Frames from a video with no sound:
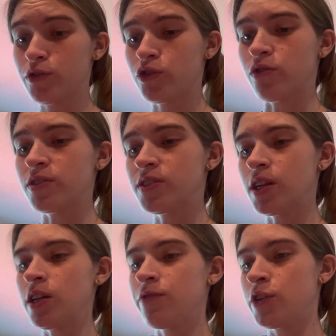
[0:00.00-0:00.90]
So
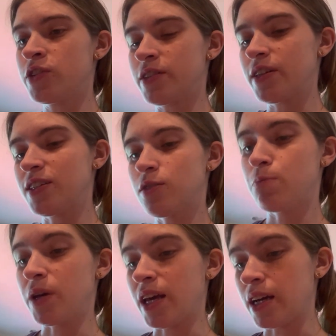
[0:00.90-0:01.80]
instead of using
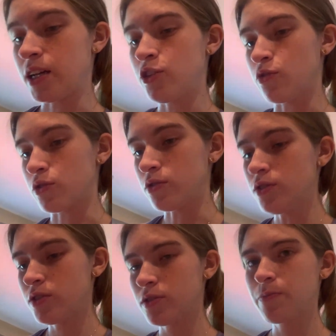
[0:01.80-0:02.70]
spaghetti
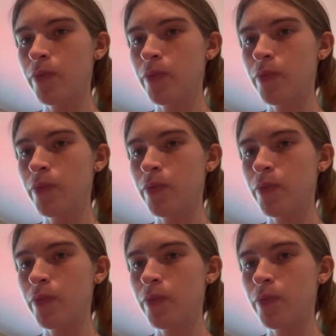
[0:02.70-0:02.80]
noodles,